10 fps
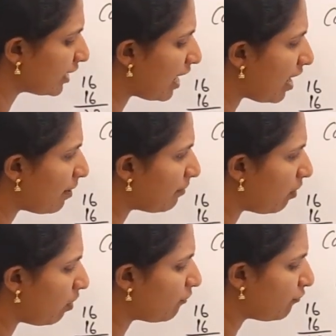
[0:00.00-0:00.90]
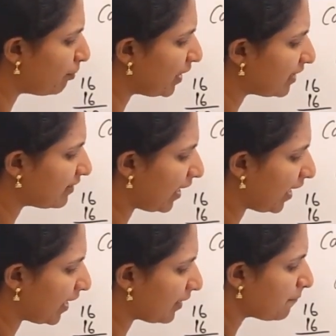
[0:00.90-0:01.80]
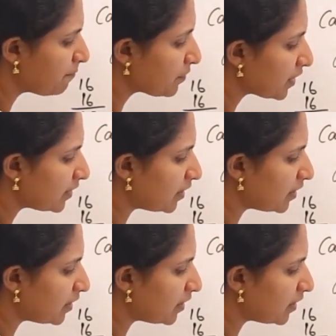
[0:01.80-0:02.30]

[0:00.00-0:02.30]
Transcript: gram of methane,